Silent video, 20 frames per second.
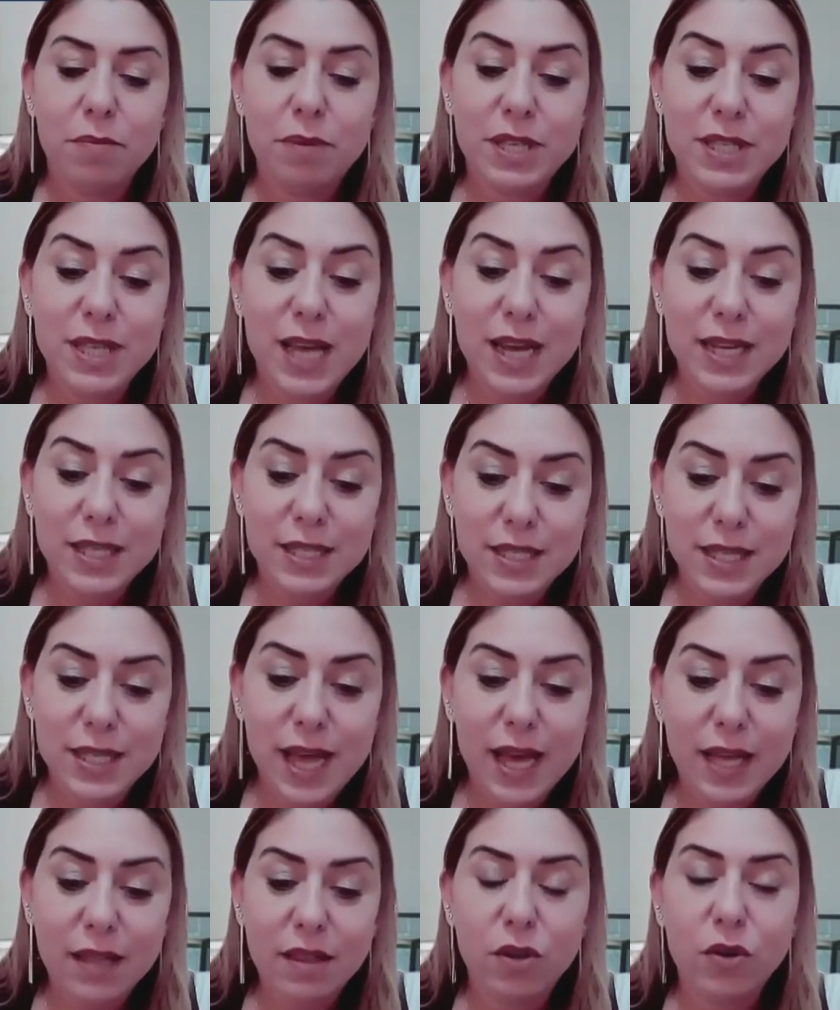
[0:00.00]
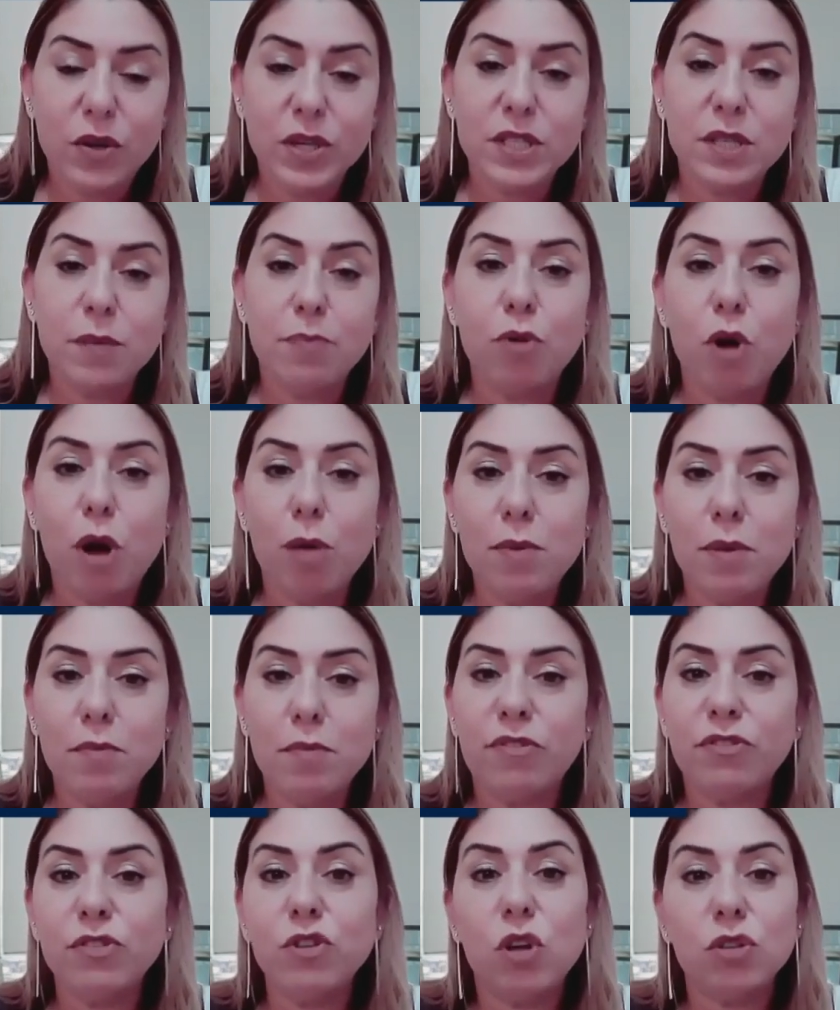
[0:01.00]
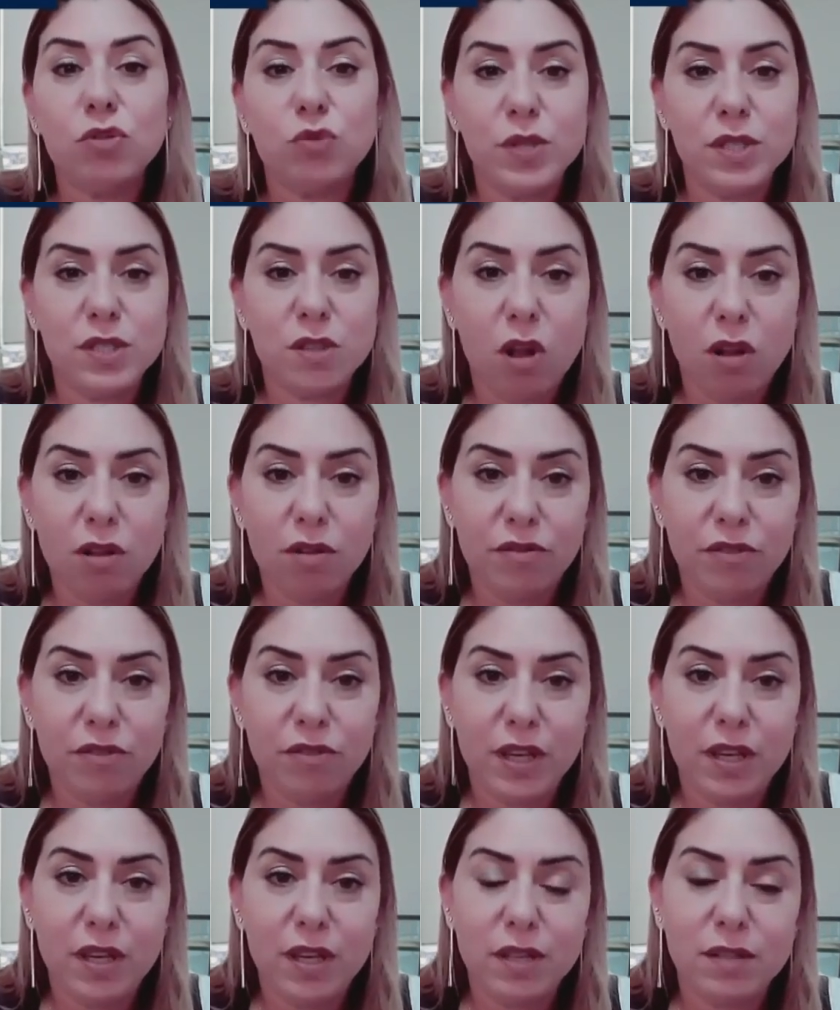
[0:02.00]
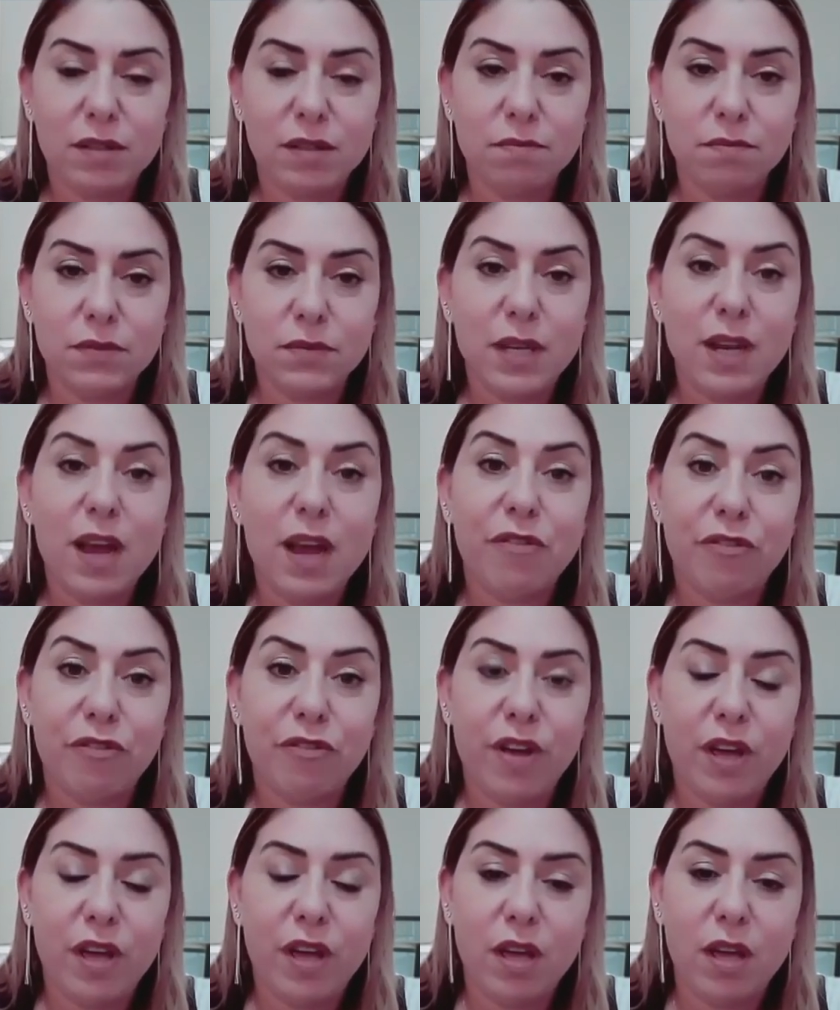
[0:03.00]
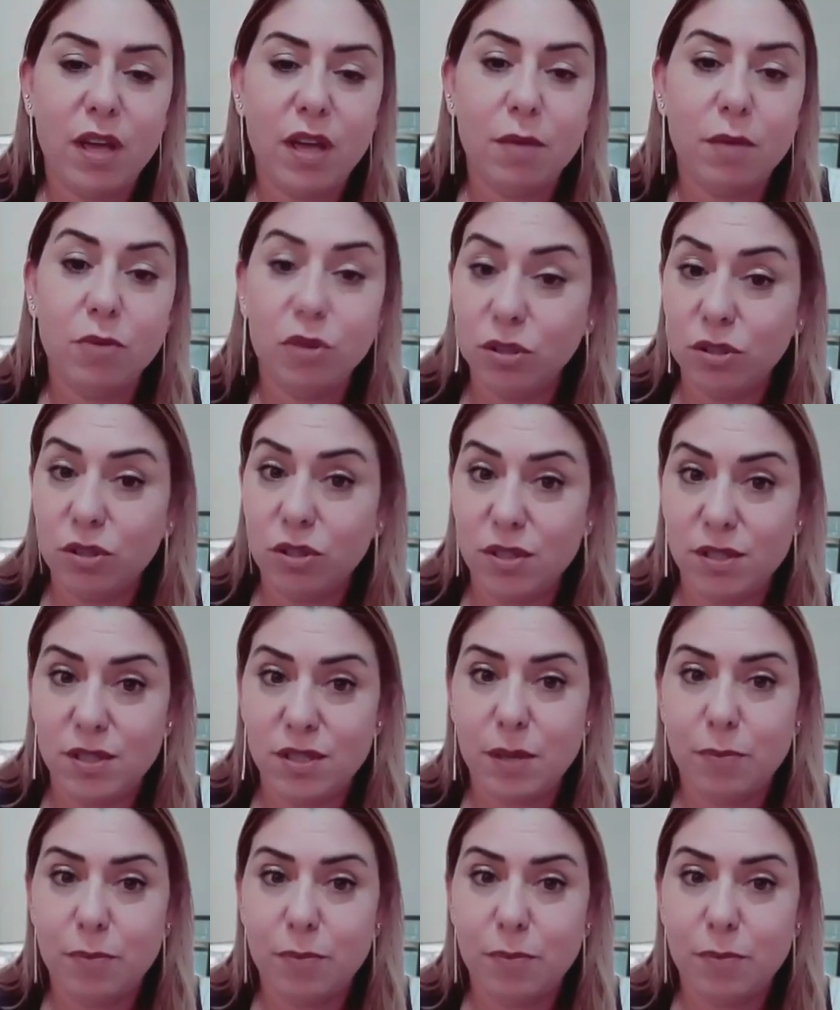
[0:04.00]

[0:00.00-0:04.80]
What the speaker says: Besides that, there is a problem of not resolving enough murders.